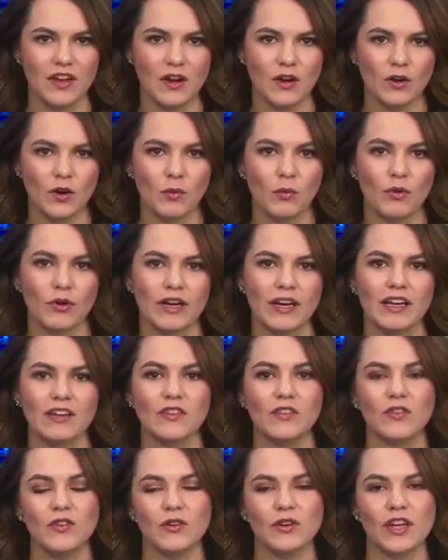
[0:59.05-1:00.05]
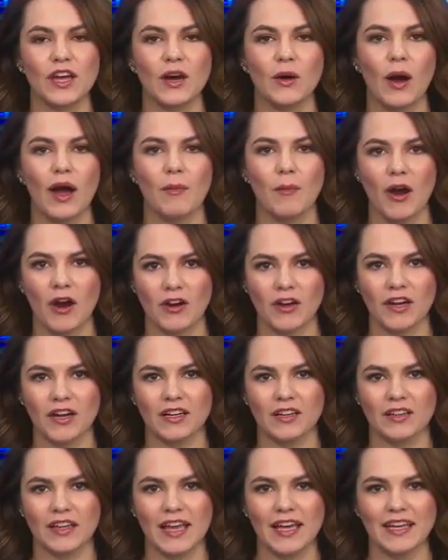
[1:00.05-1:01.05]
Reporting in studio, I'm Ariana
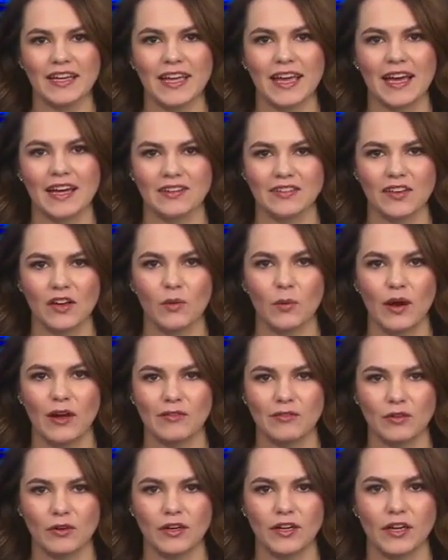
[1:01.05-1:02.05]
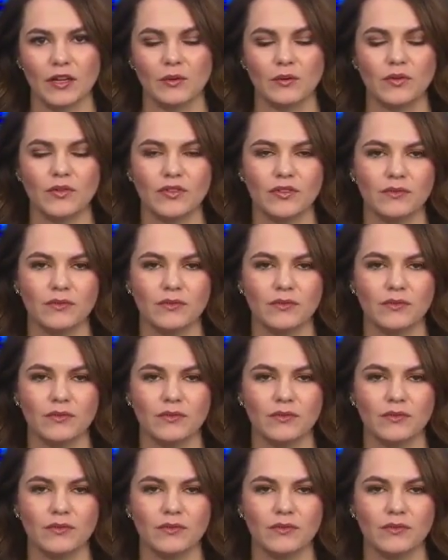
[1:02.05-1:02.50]
Lake. KXLY4 News.